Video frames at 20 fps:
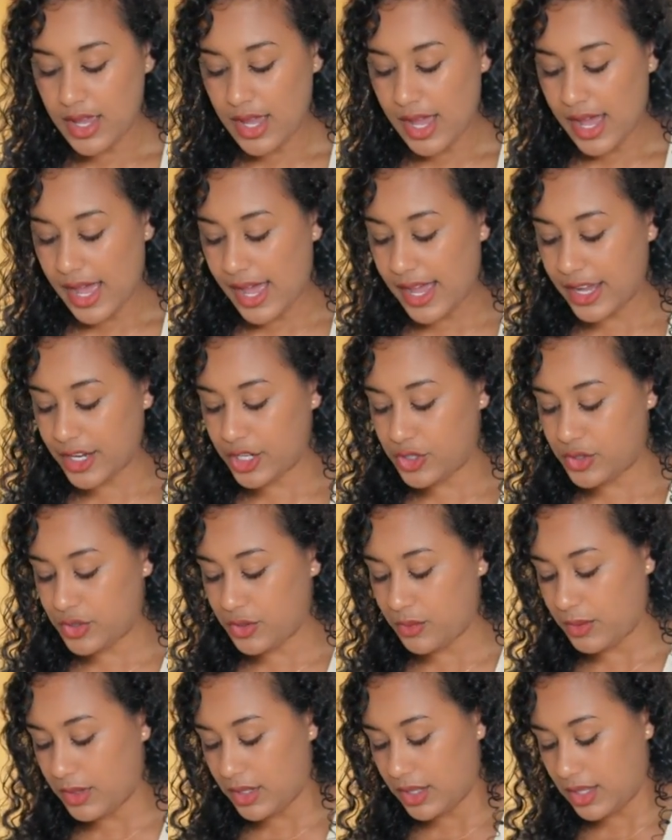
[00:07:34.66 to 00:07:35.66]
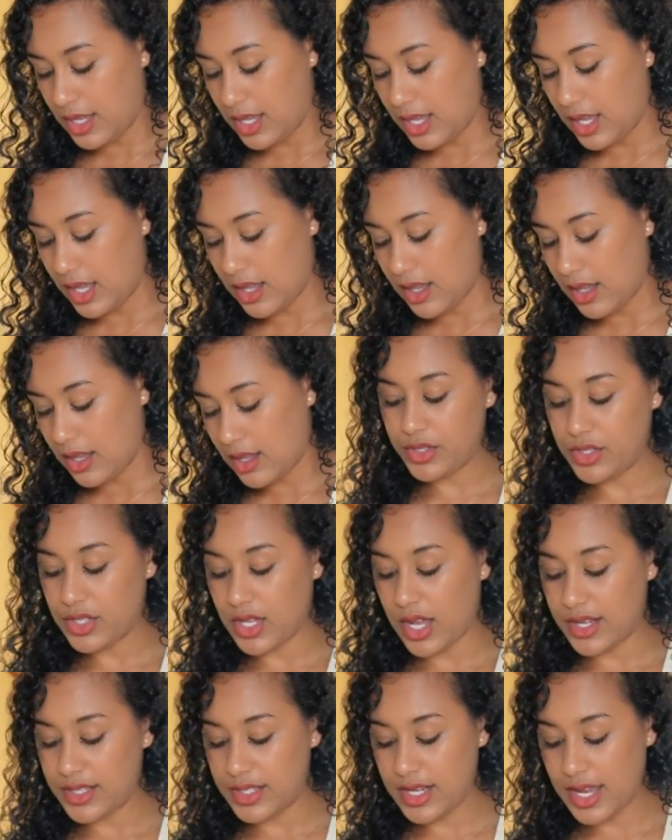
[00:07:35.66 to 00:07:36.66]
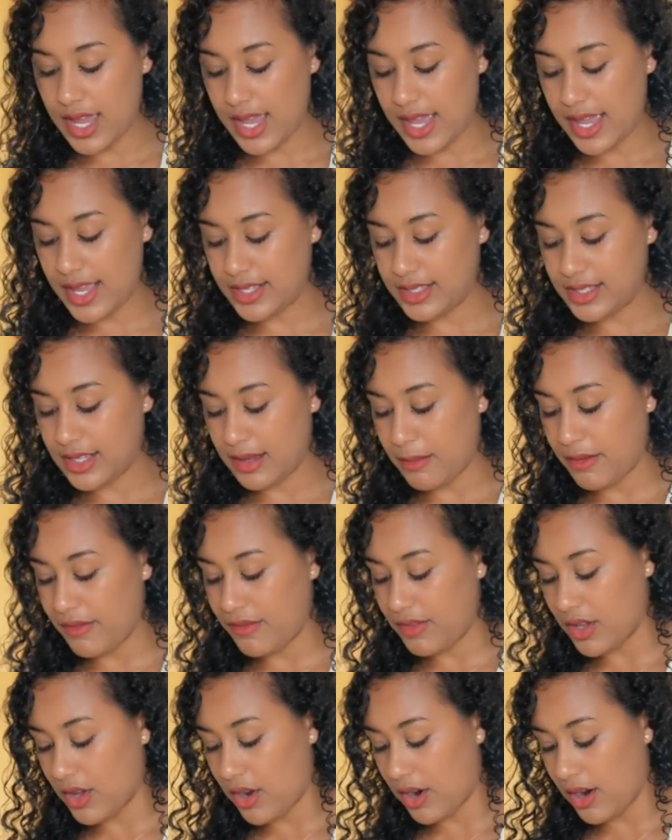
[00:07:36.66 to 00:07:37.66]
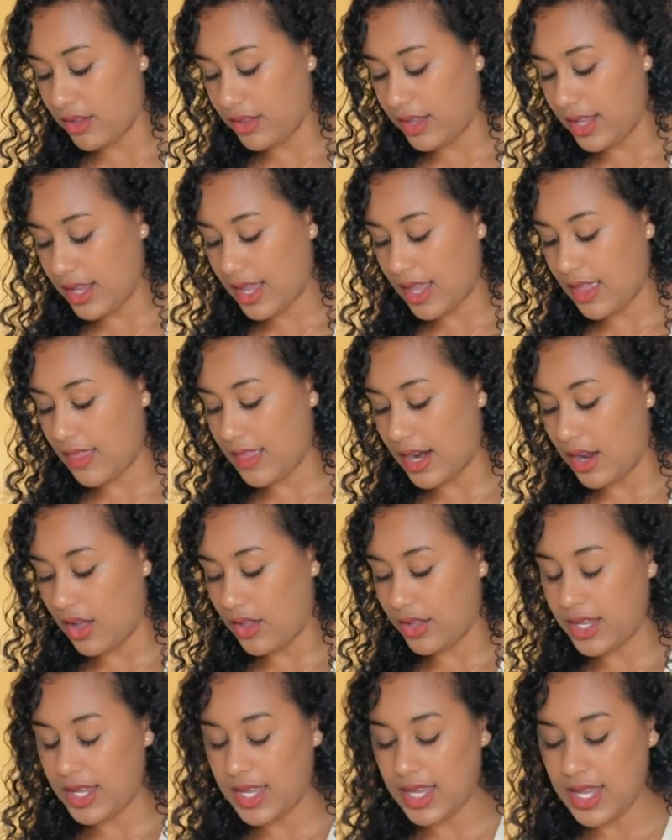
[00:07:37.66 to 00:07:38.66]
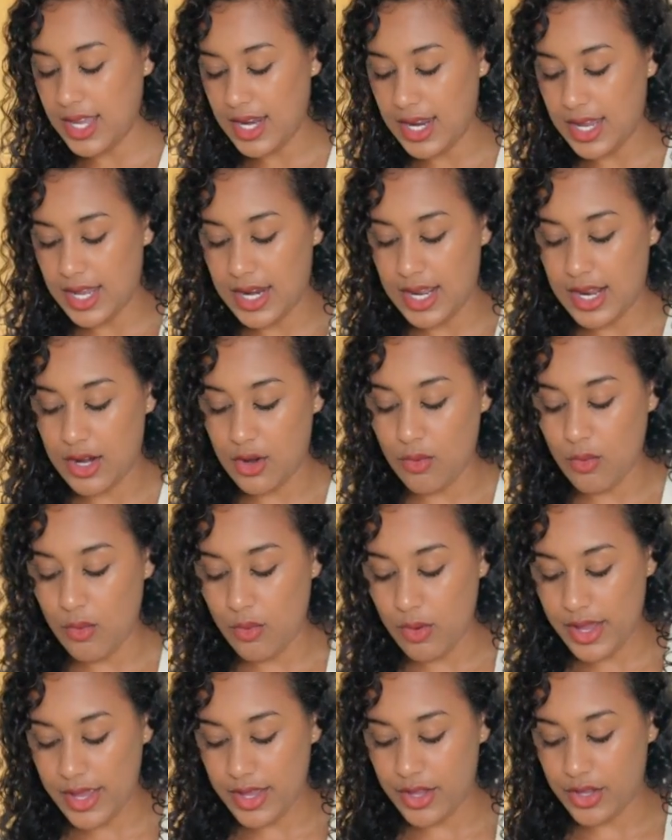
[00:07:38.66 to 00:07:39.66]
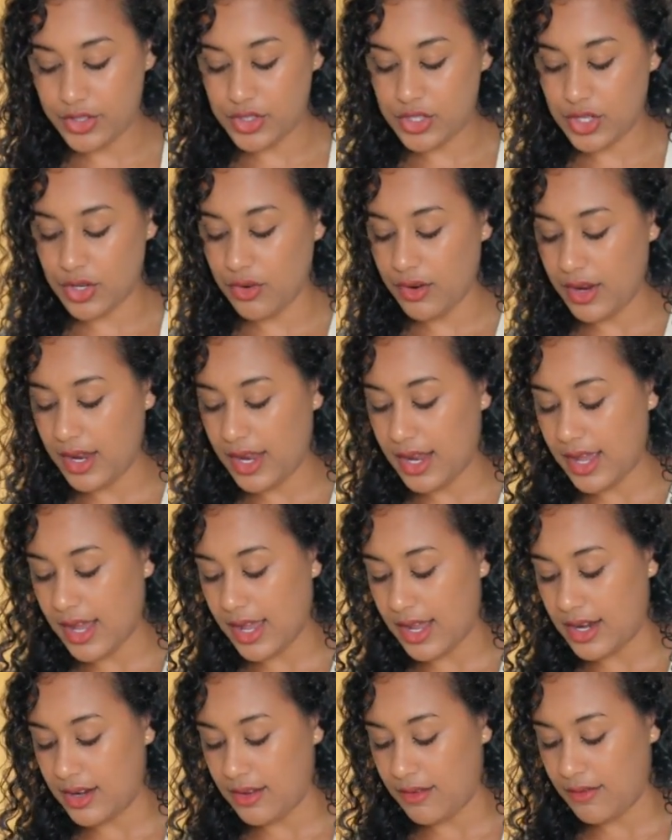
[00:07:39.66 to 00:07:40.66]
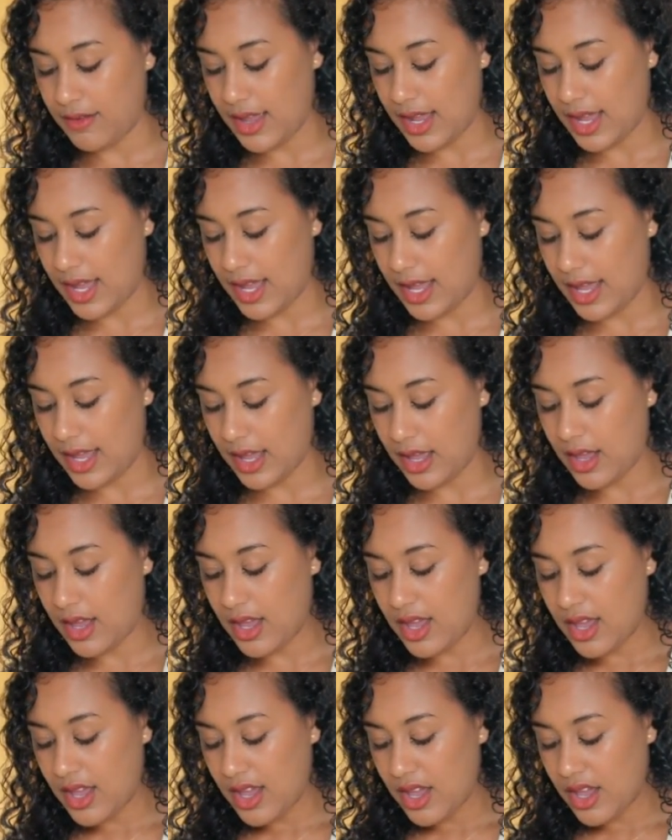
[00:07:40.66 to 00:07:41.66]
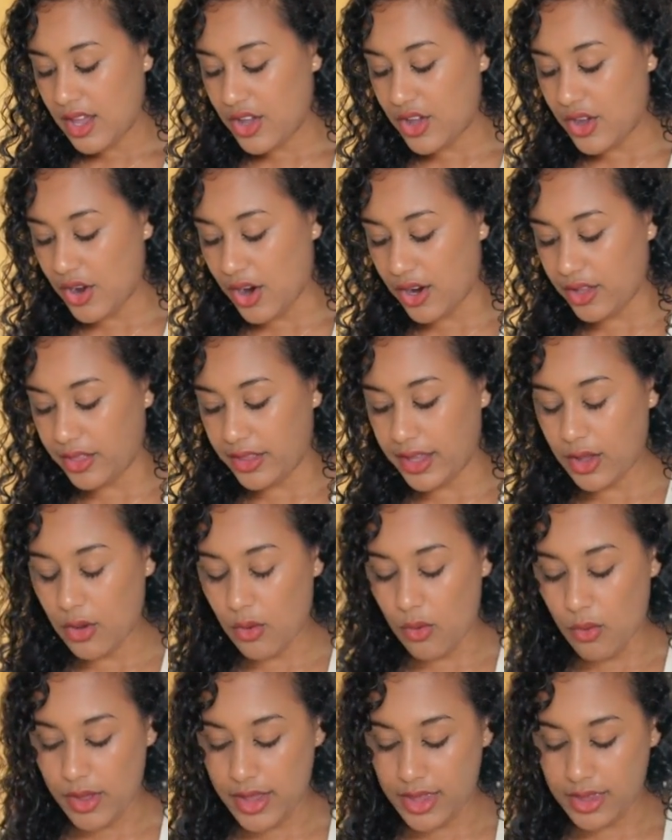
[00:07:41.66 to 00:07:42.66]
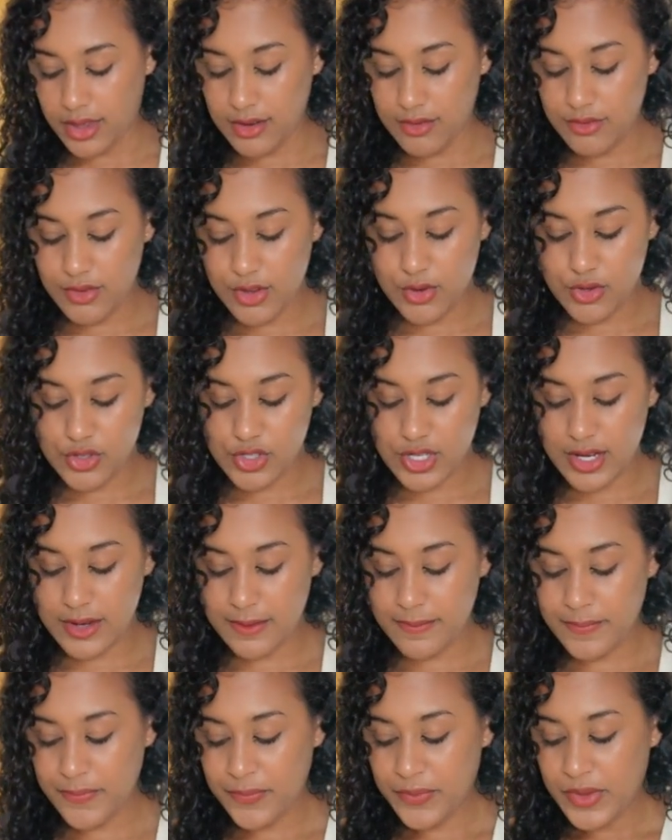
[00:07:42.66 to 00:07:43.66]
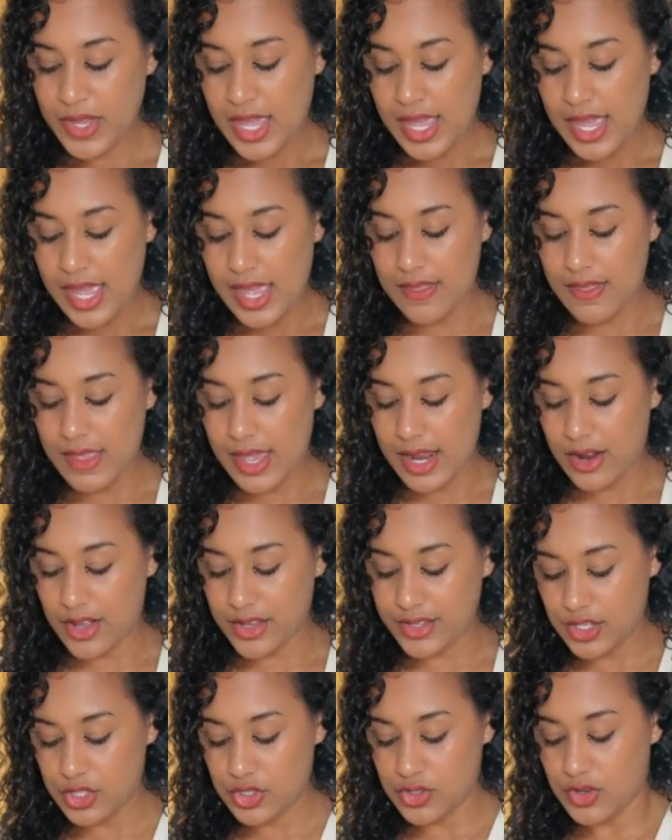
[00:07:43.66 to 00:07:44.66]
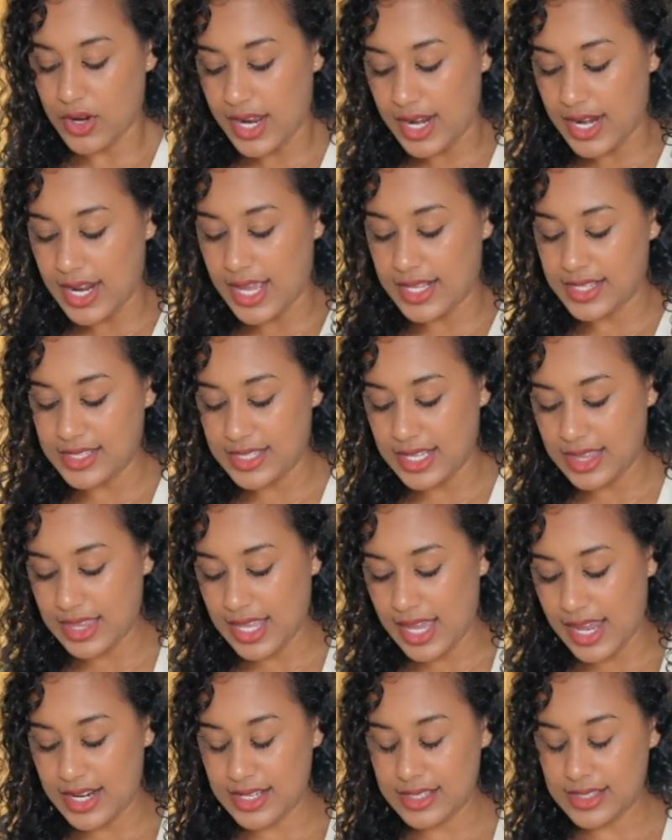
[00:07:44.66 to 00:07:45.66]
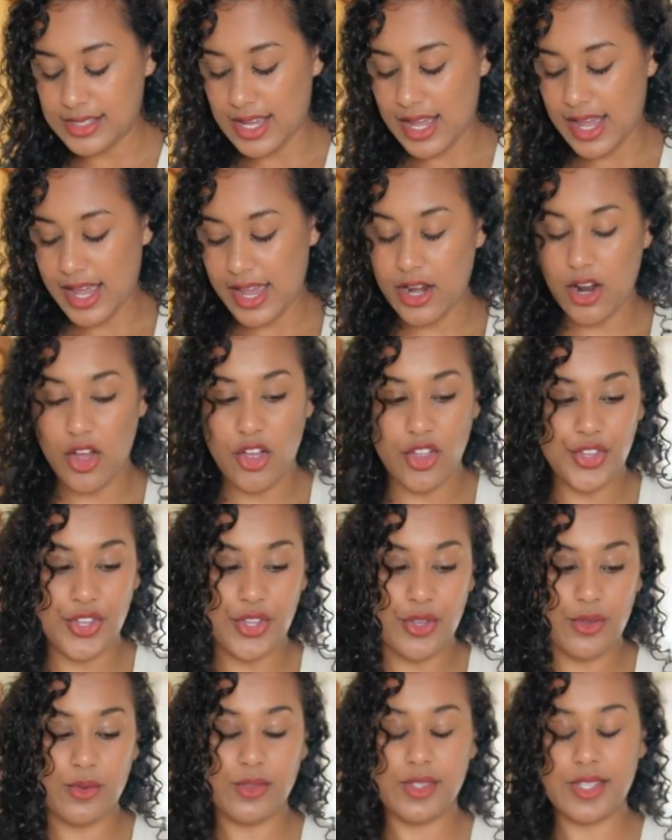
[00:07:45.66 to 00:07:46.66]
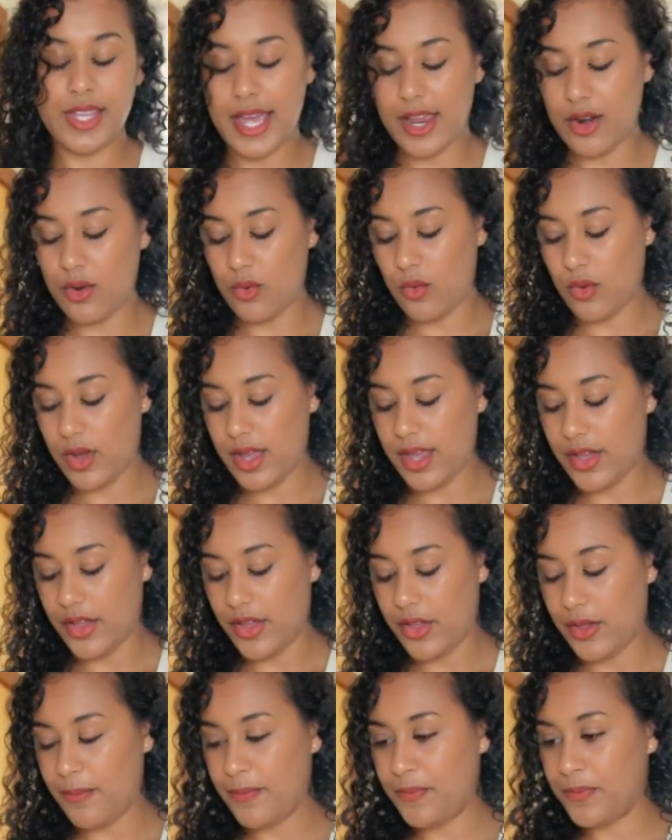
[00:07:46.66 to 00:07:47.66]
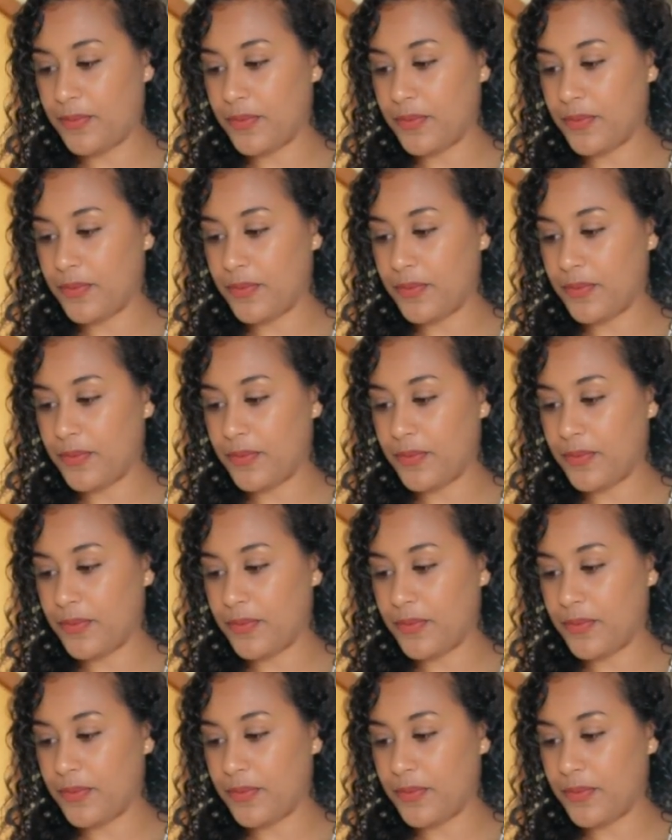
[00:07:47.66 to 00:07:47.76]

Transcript: actually saute some of the garlic and then I'll heat it in oil to create kind of a garlic oil infusion. And then I'll strain it, set that aside. I'll use that oil